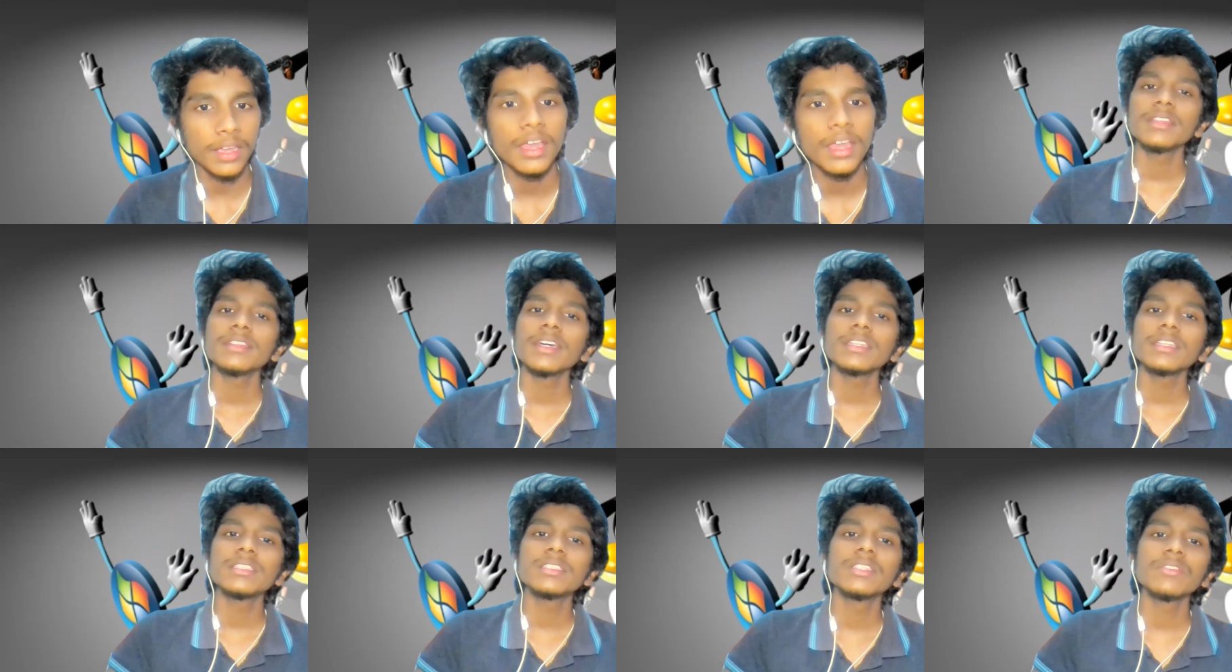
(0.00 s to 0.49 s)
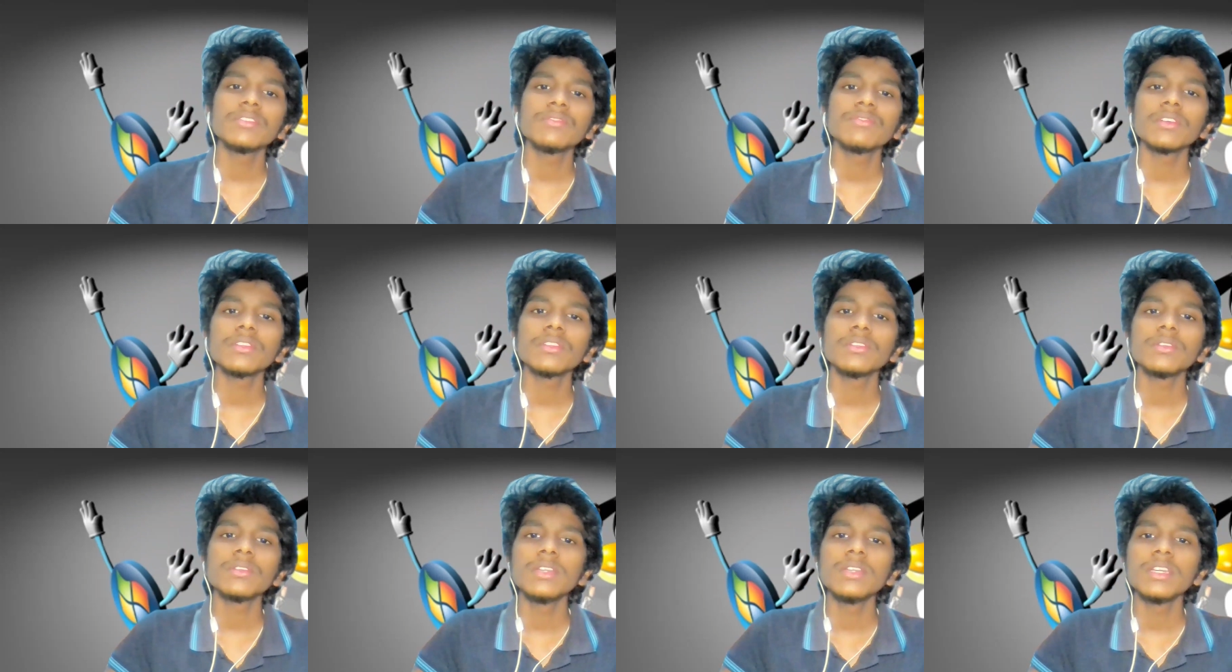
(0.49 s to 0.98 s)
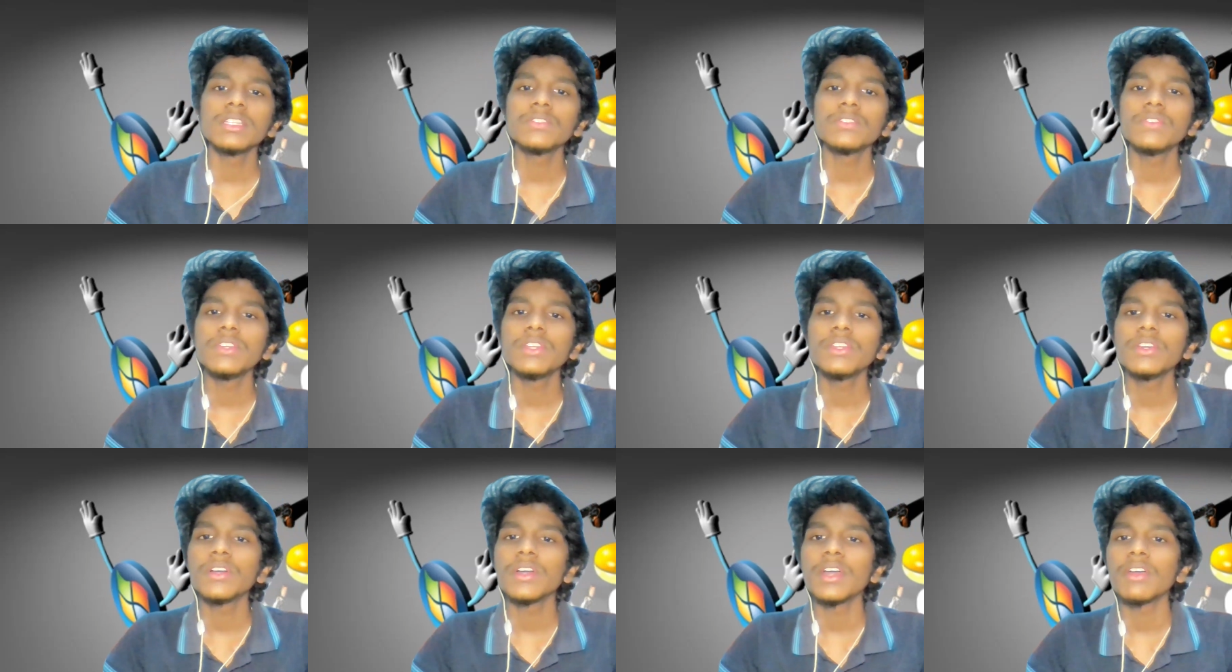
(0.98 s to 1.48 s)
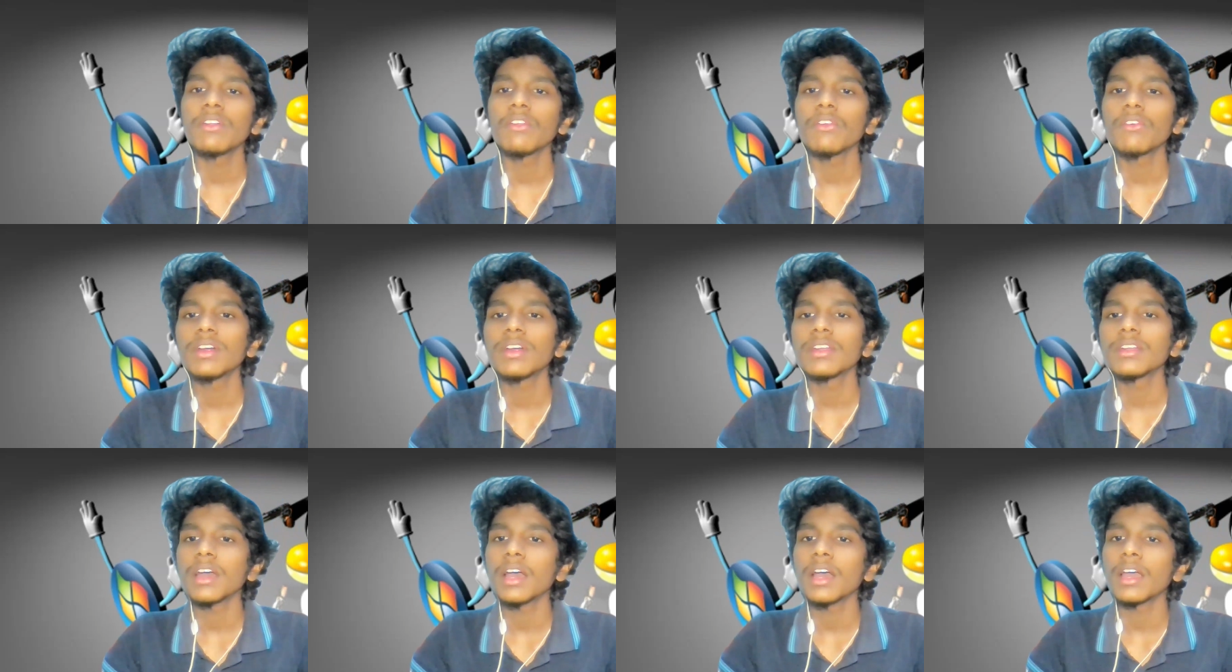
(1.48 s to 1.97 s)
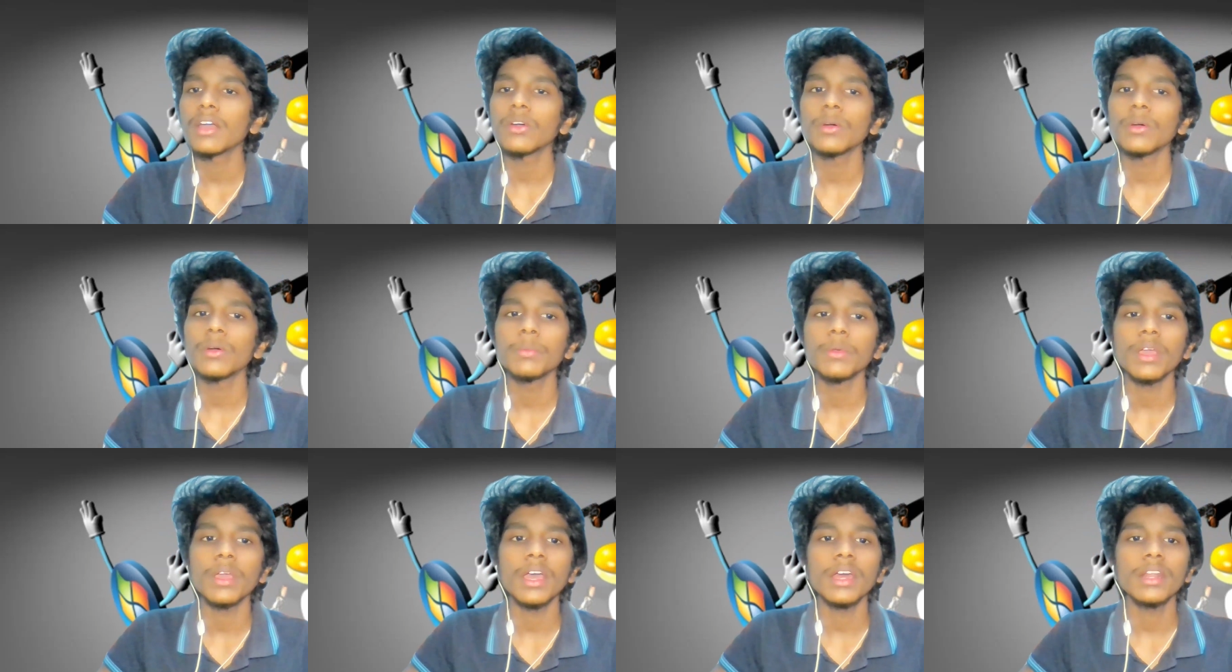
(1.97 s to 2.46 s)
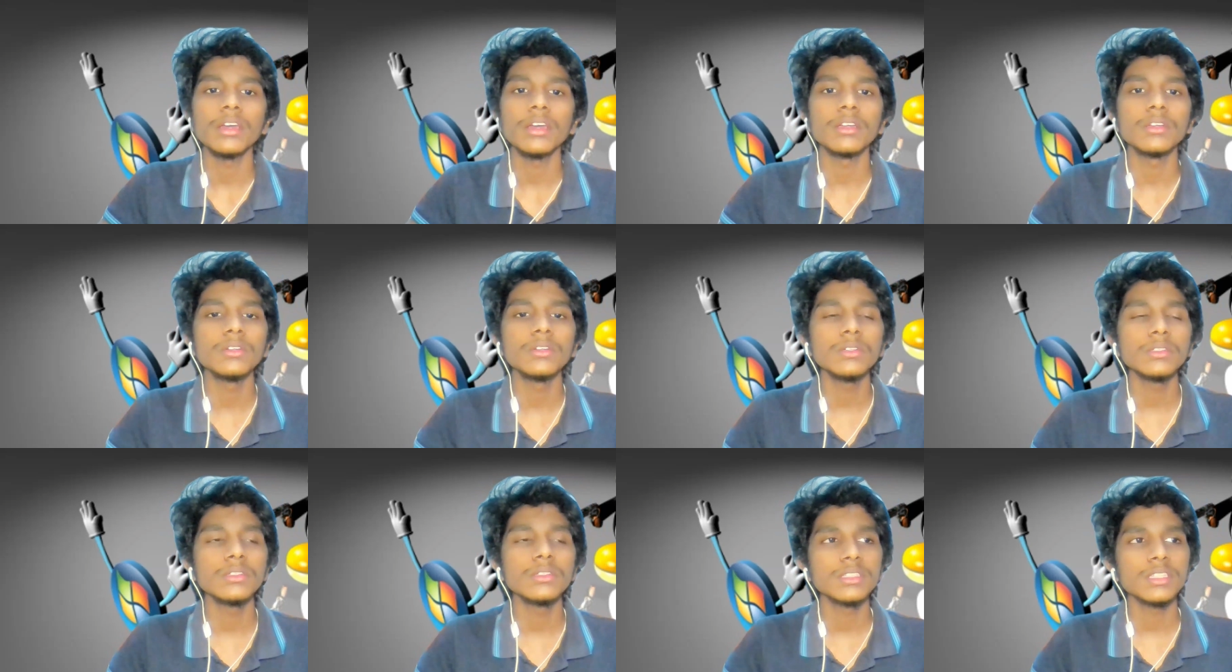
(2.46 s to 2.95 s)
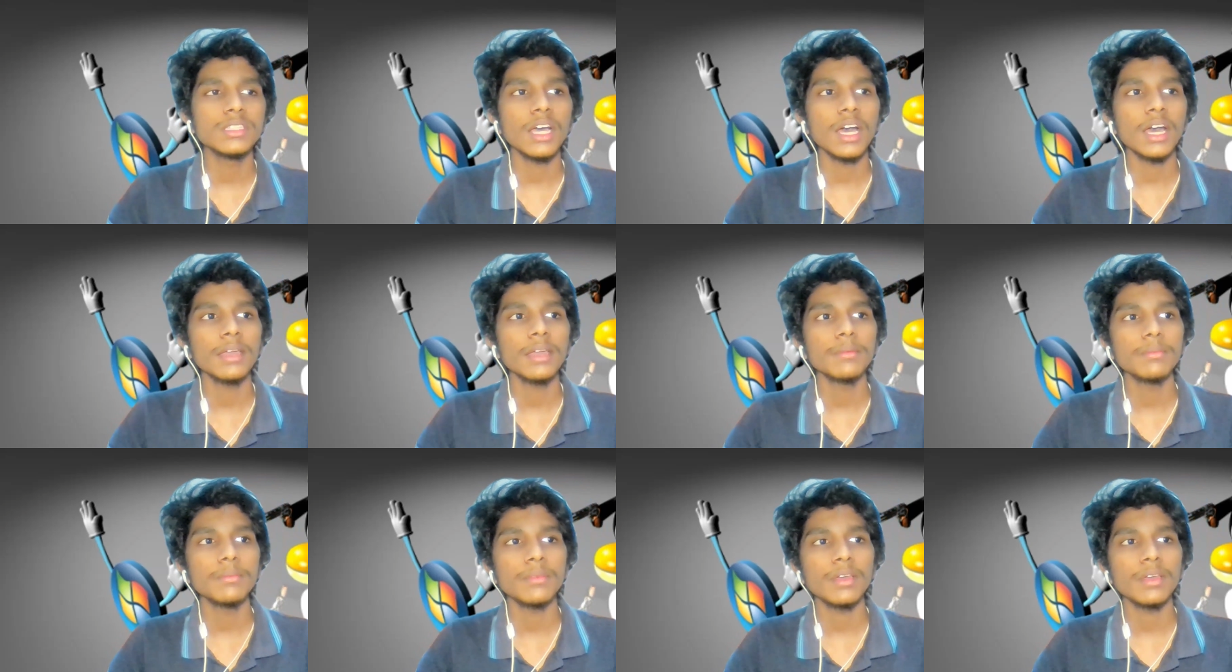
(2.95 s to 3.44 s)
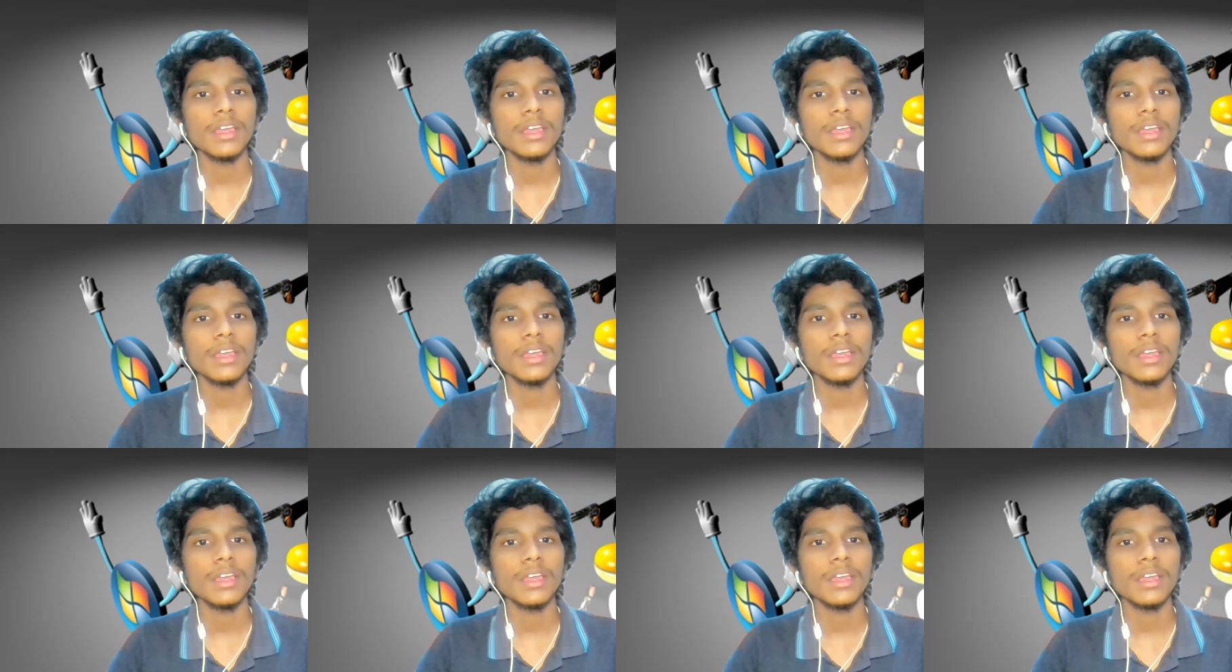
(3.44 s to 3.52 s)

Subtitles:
And that's it for today's video, everyone. I hope you had a good time